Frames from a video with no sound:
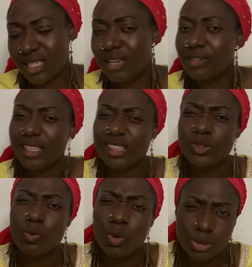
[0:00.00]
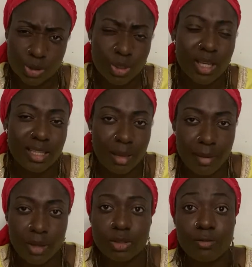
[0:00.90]
If that is what you're talking
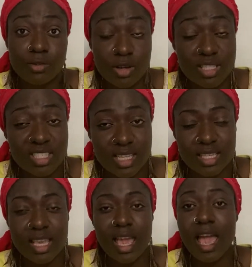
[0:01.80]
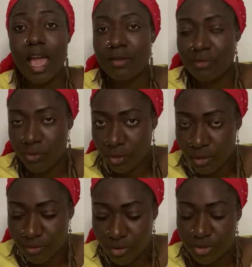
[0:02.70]
about, of course, yes, every one
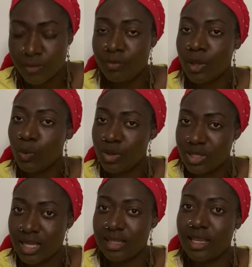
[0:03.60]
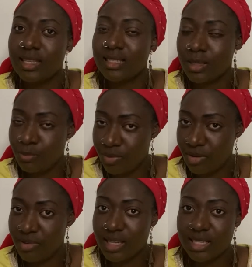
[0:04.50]
of us, we started as a
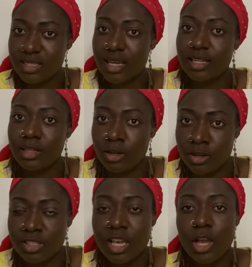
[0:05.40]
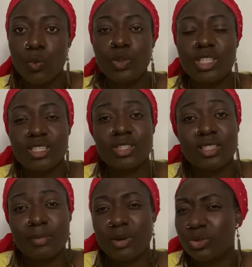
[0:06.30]
pre-registered nurse, which is just
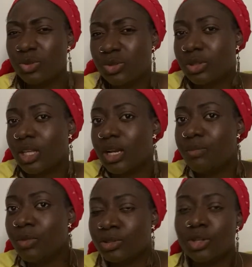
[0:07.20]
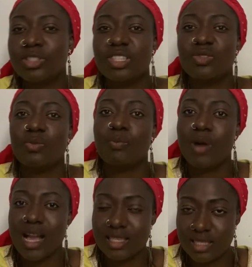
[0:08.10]
about 2 to 3 months until you
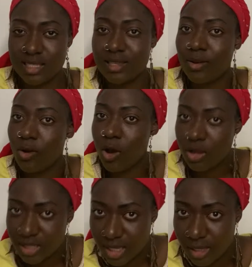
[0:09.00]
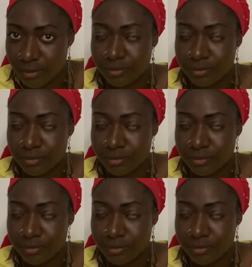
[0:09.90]
pass your OSCE.